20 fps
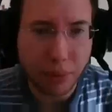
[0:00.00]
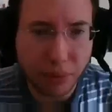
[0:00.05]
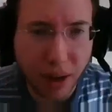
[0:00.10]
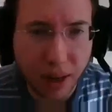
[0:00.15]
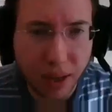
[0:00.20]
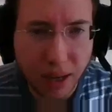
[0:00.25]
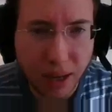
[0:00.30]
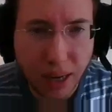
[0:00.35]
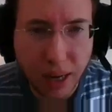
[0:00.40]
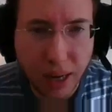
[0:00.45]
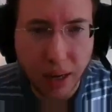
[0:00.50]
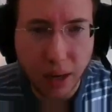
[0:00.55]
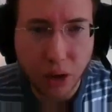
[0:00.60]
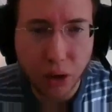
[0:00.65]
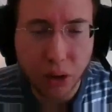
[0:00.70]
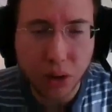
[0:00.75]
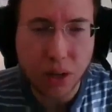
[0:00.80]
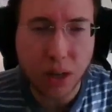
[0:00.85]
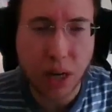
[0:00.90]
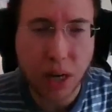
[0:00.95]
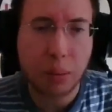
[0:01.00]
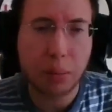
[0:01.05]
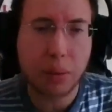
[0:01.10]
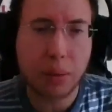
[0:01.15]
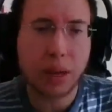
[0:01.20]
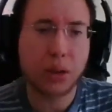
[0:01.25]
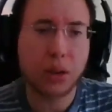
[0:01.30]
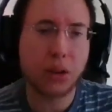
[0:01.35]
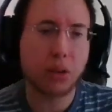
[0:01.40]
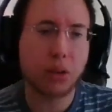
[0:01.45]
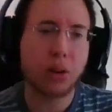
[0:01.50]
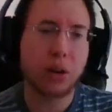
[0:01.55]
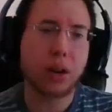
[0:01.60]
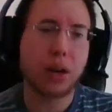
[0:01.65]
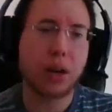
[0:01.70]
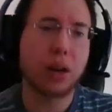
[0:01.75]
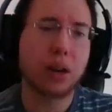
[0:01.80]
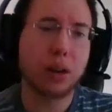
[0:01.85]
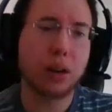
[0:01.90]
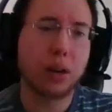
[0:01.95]
friend. And your time and your
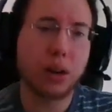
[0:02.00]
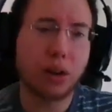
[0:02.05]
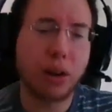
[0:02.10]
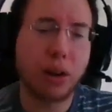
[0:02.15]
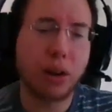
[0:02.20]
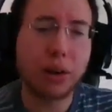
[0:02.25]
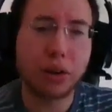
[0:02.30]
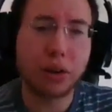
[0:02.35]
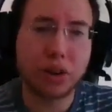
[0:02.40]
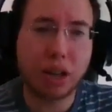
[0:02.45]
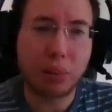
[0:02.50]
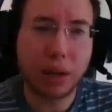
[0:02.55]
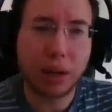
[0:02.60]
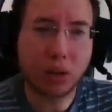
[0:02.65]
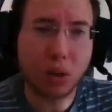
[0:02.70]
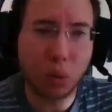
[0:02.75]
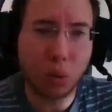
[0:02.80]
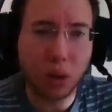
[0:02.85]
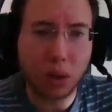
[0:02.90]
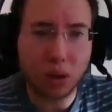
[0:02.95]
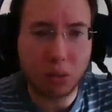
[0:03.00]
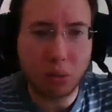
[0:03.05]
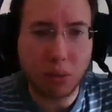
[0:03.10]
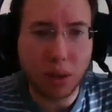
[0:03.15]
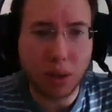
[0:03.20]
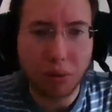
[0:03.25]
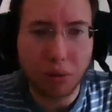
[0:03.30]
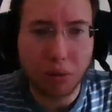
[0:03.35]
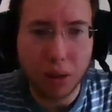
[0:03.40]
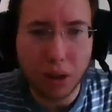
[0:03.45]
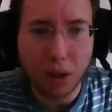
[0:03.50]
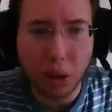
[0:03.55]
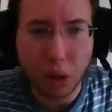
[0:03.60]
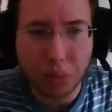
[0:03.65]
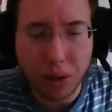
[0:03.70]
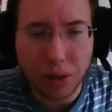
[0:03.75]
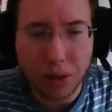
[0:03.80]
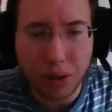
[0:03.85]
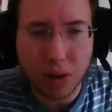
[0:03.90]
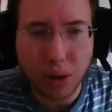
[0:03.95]
energy means the world to me. I really do
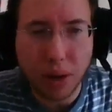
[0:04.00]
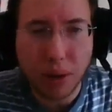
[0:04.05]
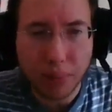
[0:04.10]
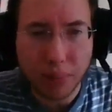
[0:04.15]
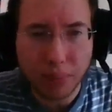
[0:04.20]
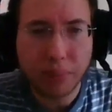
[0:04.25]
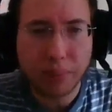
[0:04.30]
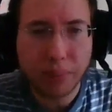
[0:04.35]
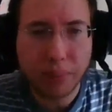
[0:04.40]
appreciate it.